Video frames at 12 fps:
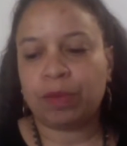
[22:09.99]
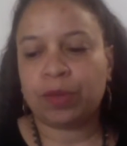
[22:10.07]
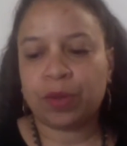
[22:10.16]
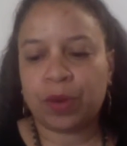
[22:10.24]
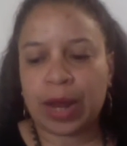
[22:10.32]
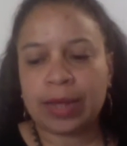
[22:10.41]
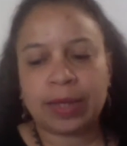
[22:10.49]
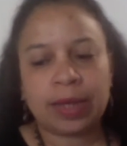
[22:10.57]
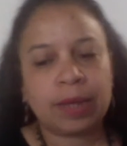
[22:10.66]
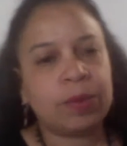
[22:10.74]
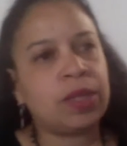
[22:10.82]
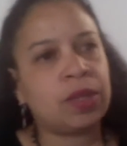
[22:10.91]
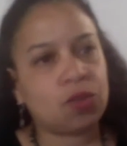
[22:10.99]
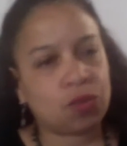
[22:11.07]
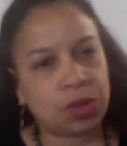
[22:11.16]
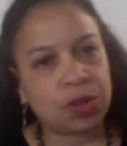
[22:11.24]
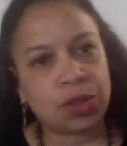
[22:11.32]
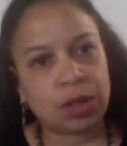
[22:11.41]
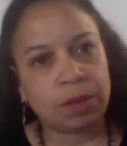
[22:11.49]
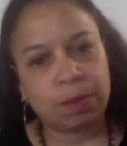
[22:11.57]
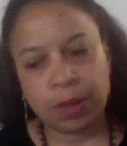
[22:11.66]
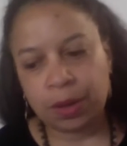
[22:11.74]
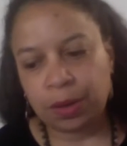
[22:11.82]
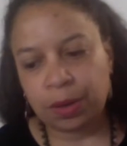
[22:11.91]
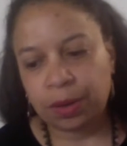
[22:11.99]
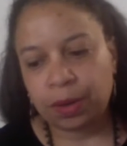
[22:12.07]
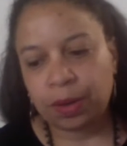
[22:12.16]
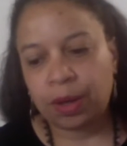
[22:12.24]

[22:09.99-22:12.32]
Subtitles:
So rasa was astringent and bitter,